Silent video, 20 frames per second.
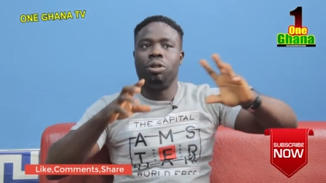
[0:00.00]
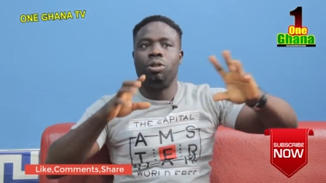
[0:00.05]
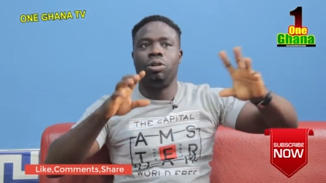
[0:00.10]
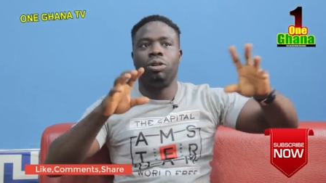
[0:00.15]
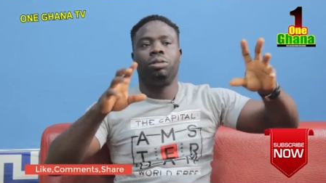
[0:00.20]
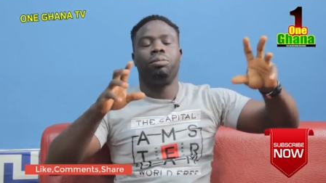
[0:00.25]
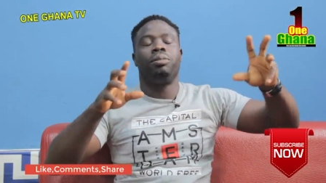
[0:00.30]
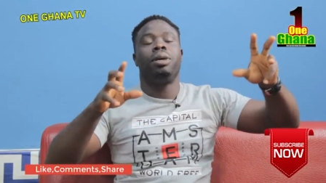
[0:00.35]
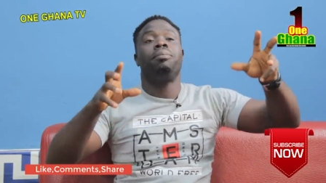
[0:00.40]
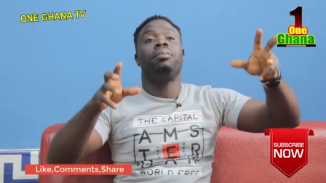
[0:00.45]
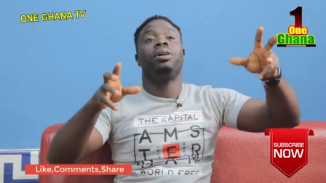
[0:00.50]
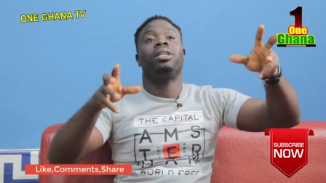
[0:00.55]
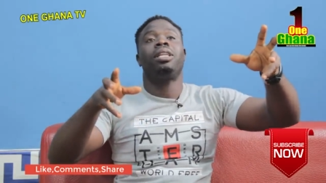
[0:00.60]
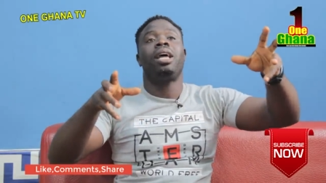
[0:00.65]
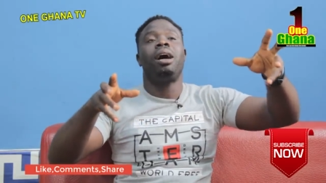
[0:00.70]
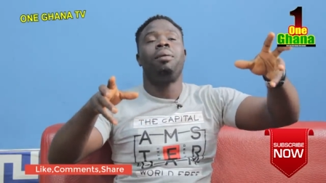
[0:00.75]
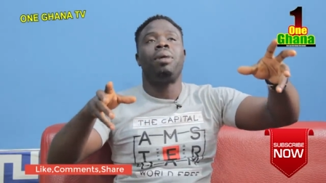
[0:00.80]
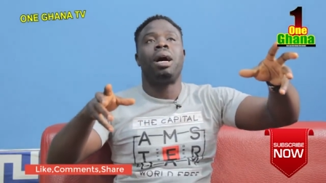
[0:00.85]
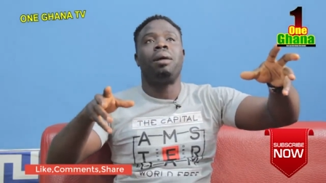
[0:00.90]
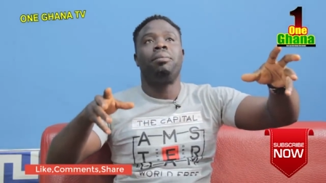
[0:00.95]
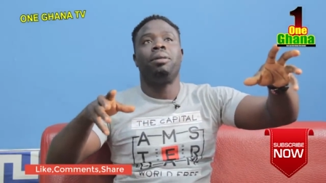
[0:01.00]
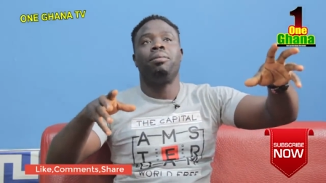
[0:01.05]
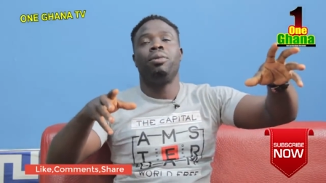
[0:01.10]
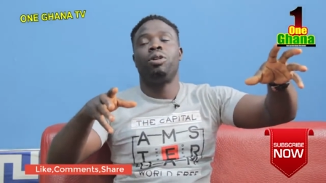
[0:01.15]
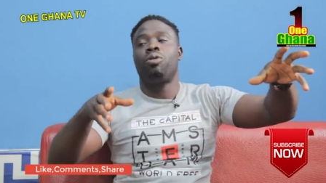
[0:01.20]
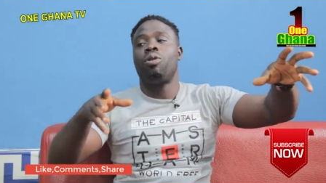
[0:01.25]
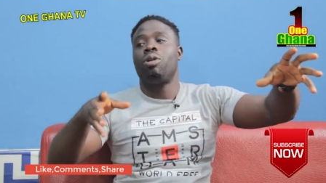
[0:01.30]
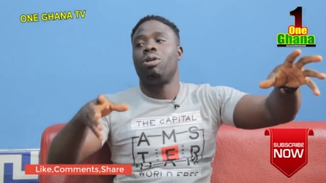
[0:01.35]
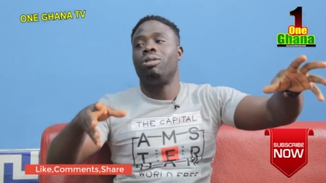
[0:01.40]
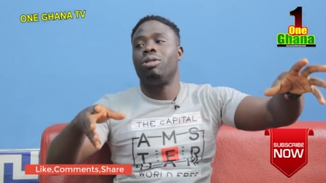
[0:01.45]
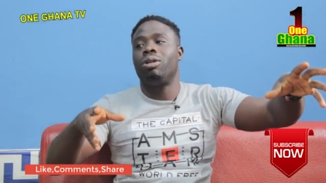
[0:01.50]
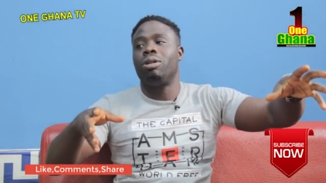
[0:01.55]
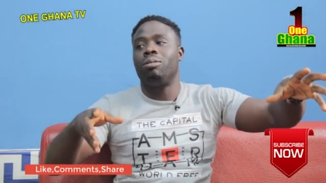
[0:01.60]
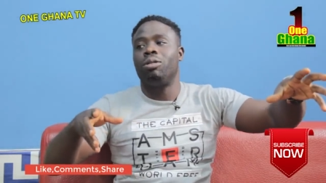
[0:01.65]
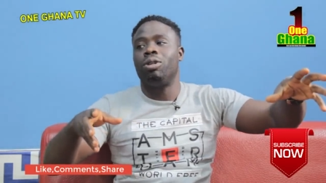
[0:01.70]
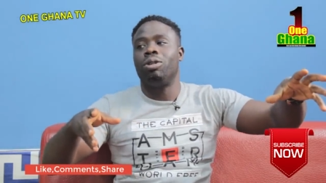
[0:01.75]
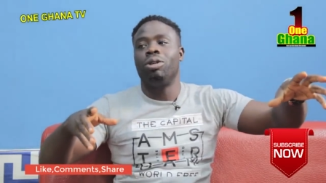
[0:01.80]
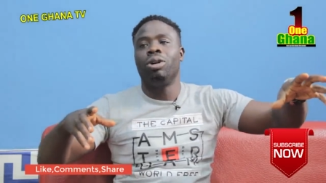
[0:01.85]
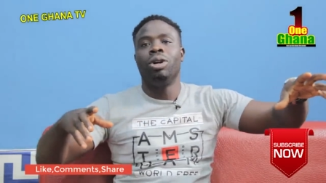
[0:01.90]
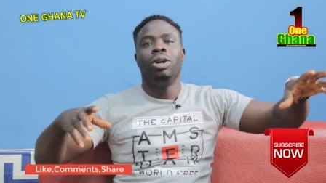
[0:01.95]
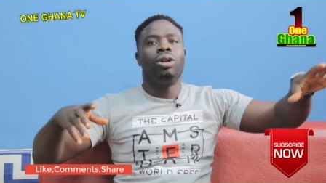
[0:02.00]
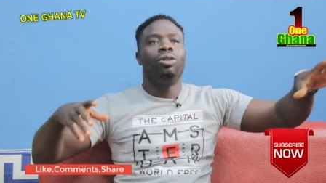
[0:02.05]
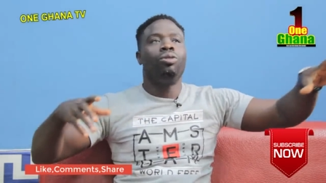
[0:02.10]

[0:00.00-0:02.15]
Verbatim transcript: because me me time I me me call no